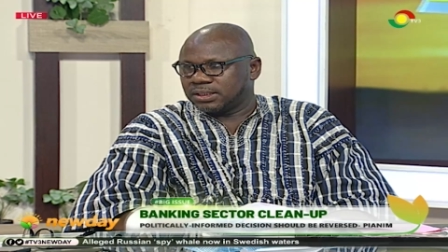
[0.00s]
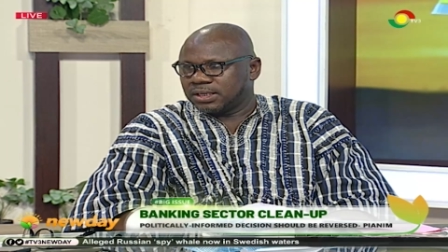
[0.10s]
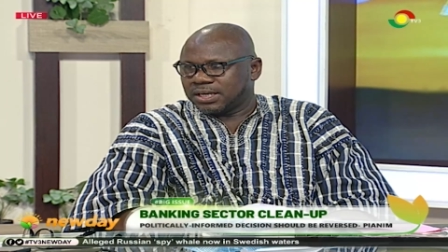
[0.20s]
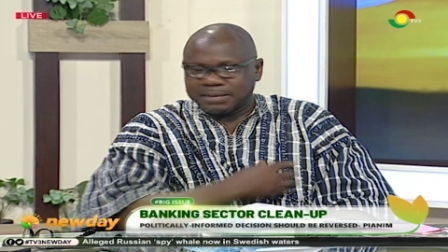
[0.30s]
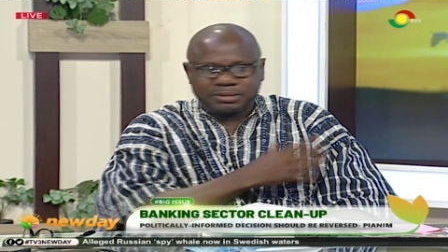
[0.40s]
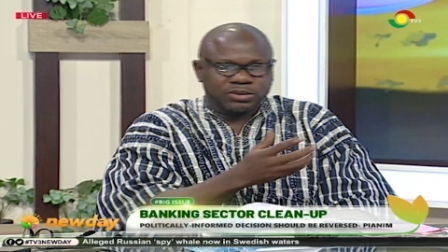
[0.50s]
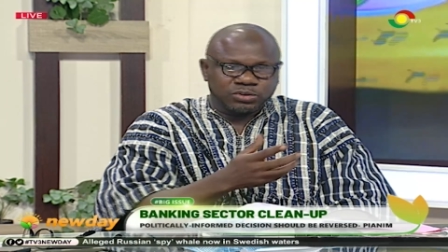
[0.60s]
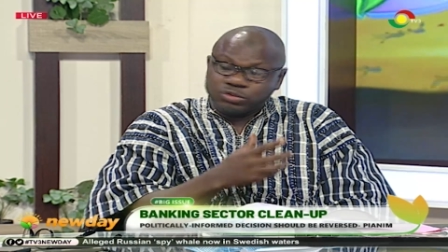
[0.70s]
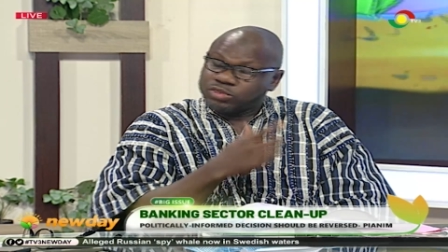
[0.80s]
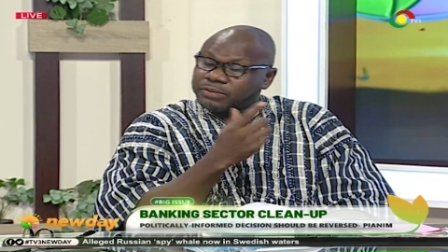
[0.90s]
Let me tell you,
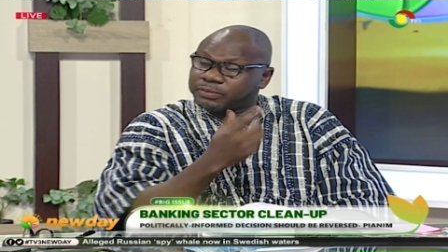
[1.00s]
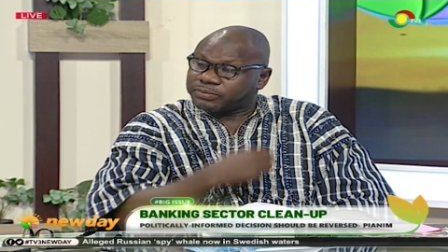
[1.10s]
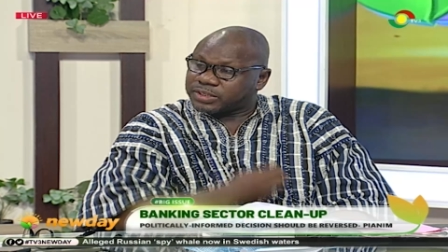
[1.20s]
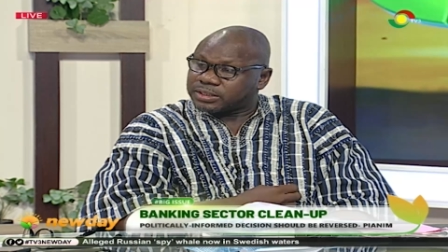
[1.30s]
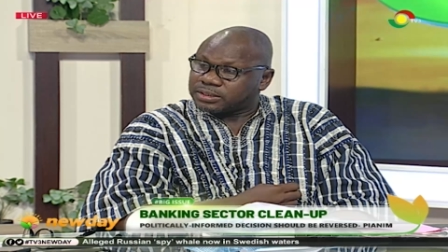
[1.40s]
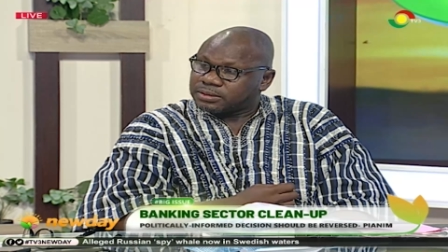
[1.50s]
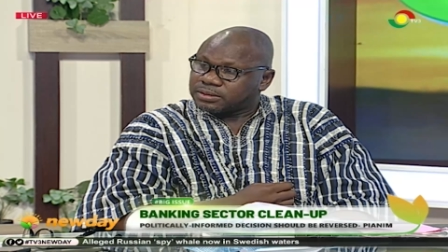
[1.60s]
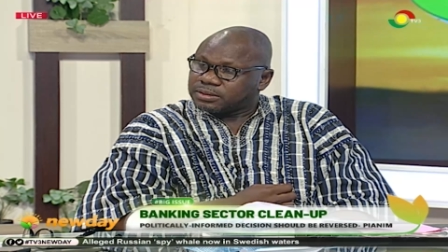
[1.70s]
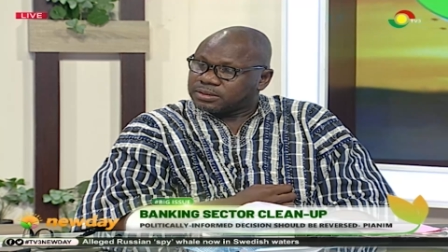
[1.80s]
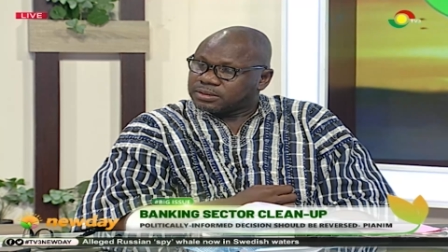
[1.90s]
in 2015. Savings
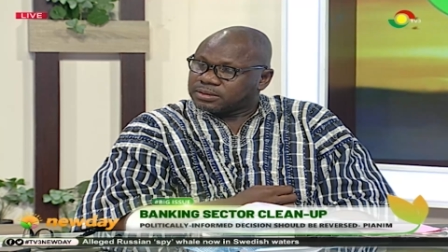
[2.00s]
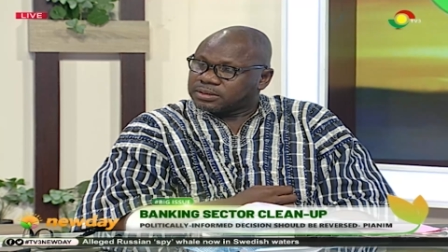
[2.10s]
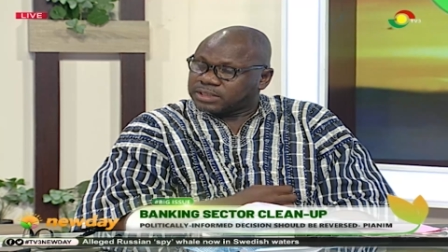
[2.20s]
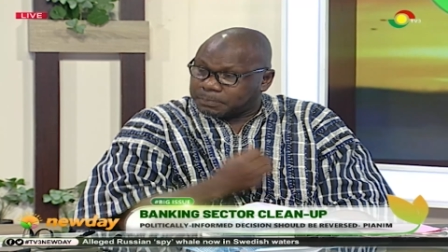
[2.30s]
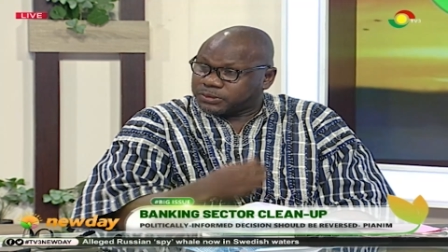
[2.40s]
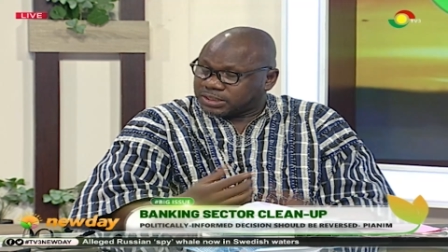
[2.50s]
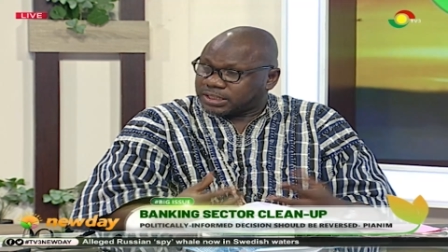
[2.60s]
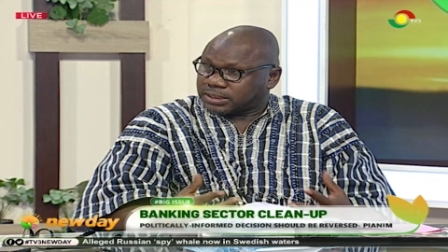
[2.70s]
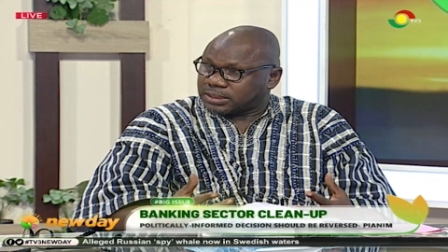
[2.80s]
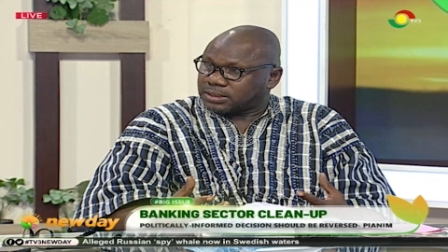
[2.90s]
of what?
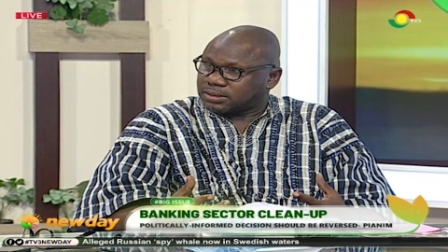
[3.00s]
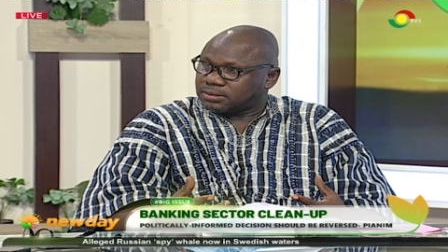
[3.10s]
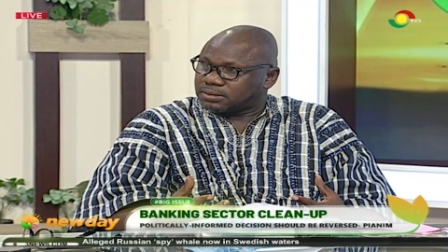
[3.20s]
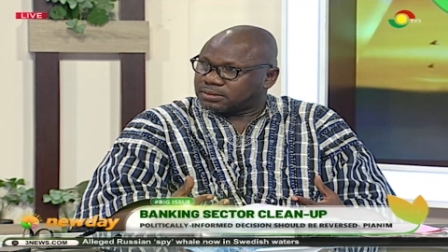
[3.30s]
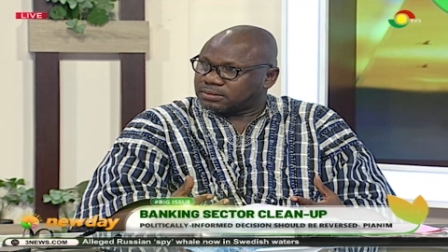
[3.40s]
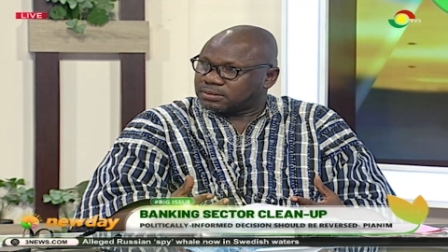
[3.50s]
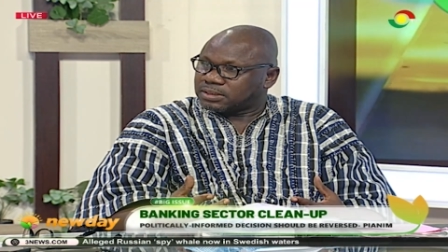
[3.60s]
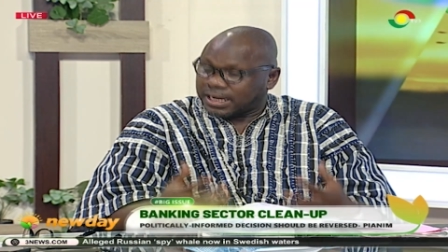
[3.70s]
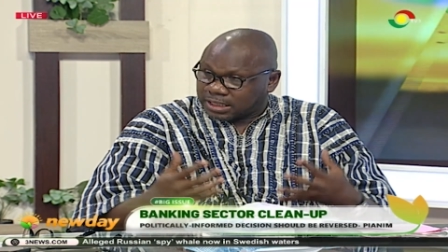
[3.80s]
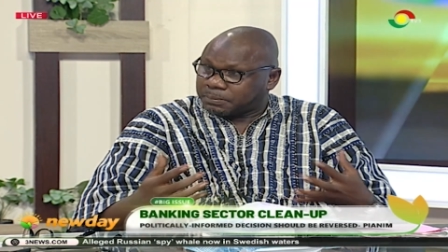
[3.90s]
Depositors. They are deposits.
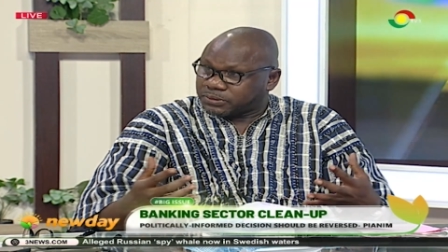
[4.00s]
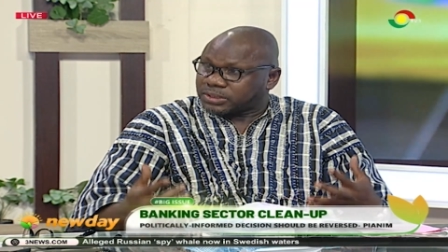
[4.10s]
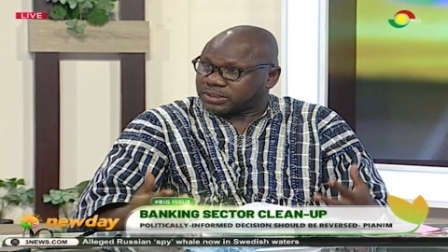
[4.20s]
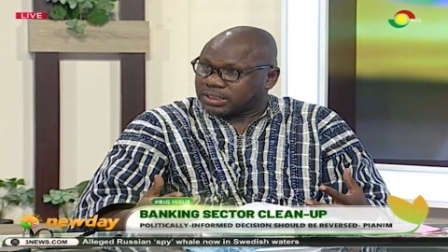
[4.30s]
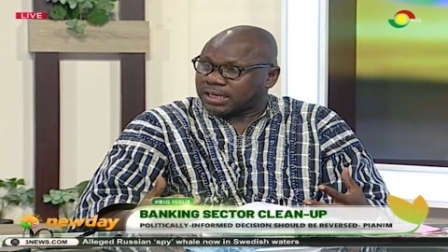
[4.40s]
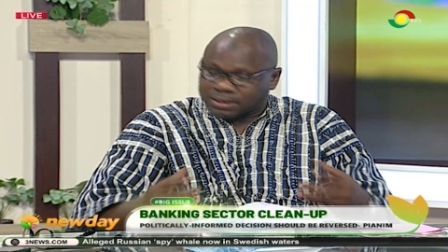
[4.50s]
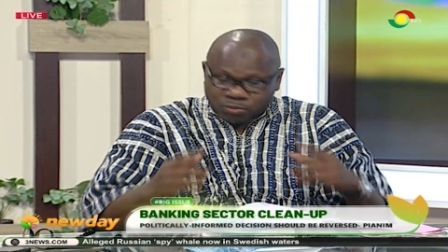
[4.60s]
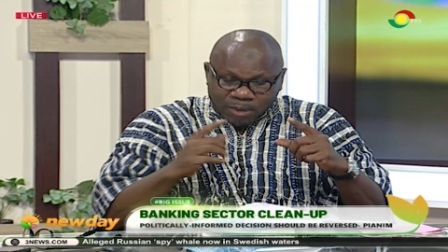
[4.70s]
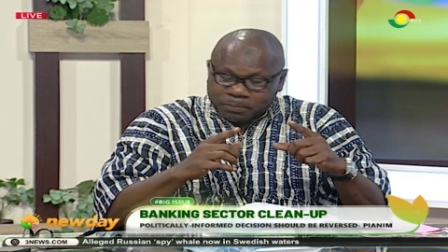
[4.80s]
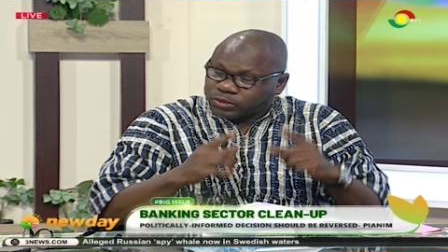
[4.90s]
They are deposits, yeah. The
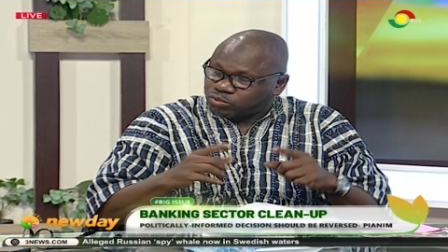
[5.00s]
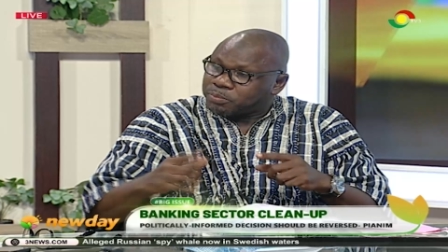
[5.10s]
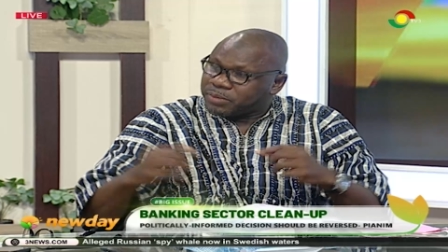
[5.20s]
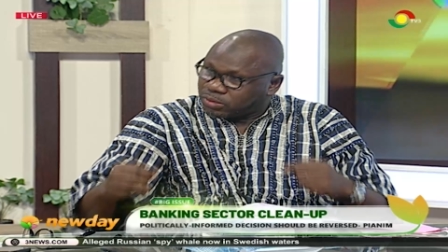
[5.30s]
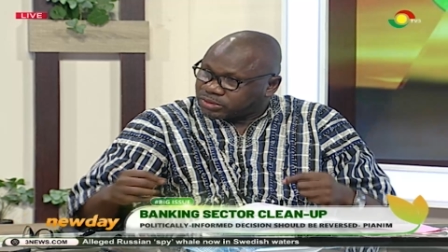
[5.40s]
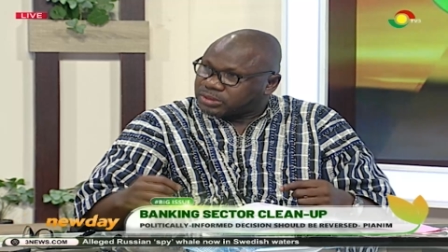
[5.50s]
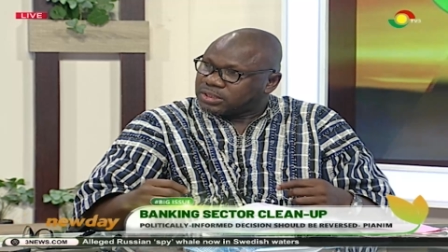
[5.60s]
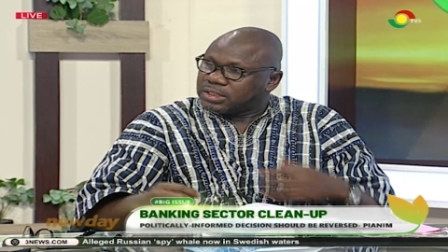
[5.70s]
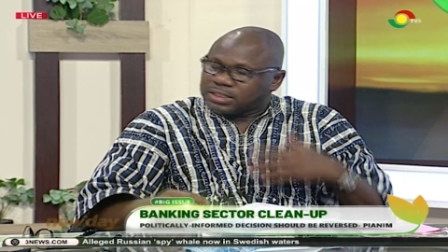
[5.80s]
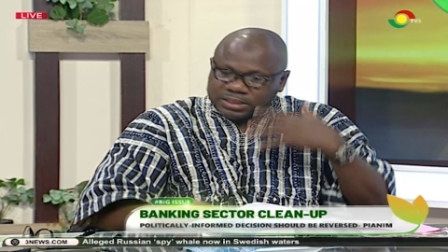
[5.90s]
1.2 million
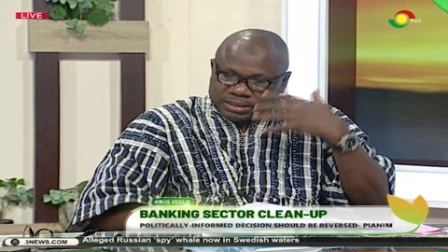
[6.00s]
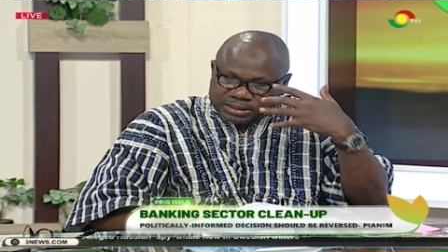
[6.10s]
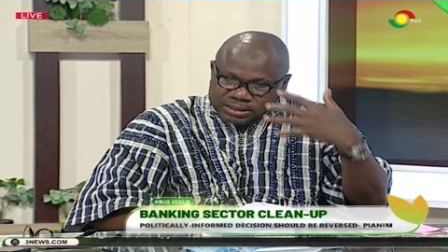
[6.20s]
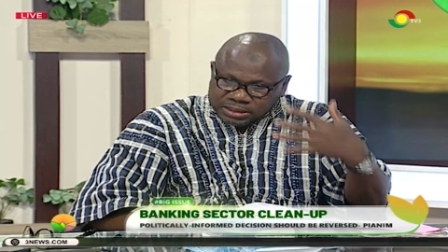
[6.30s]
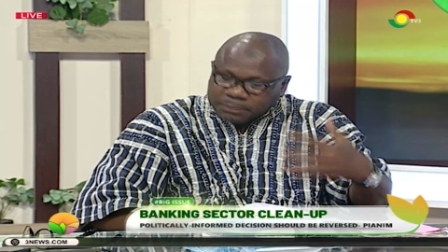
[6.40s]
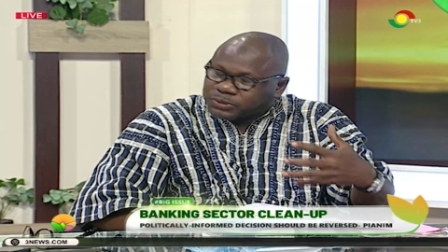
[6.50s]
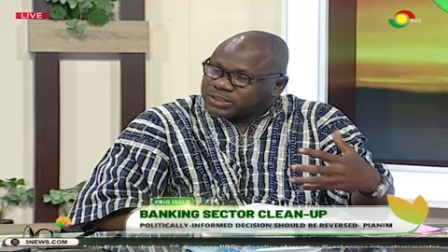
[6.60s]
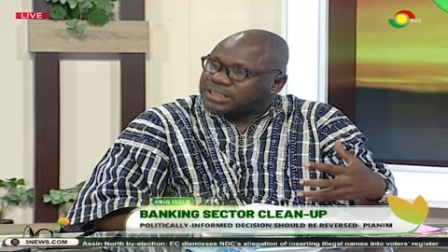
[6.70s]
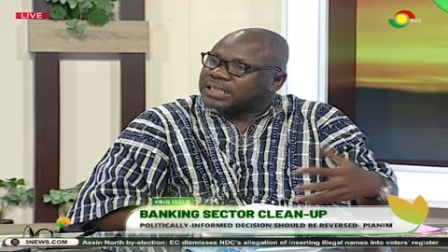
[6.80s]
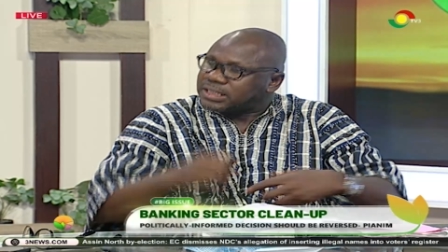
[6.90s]

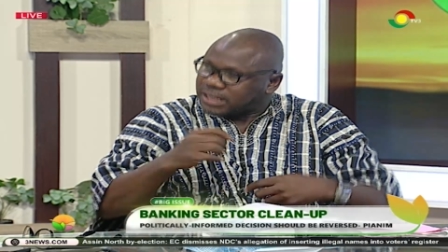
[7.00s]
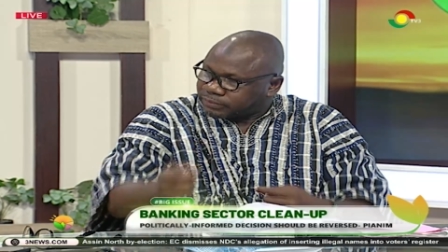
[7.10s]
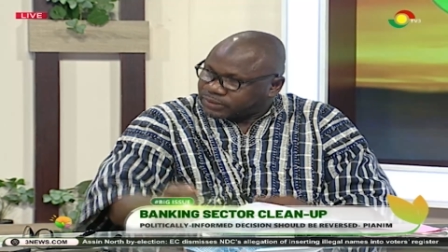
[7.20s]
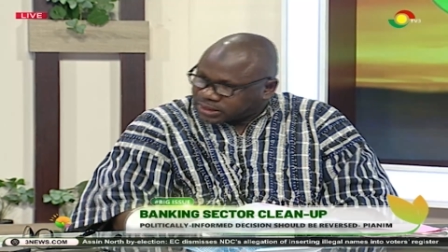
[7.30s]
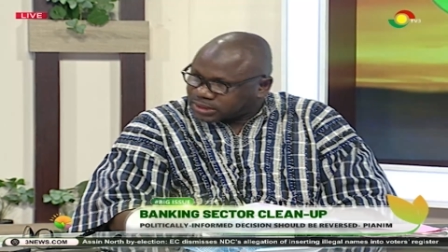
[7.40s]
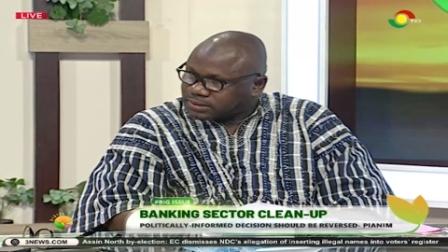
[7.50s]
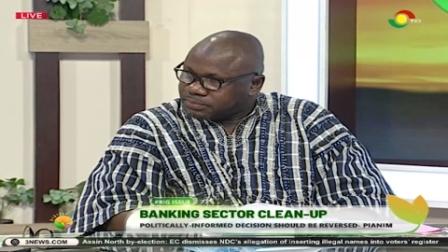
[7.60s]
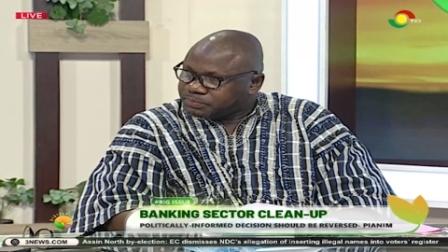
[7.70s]
deposited savings.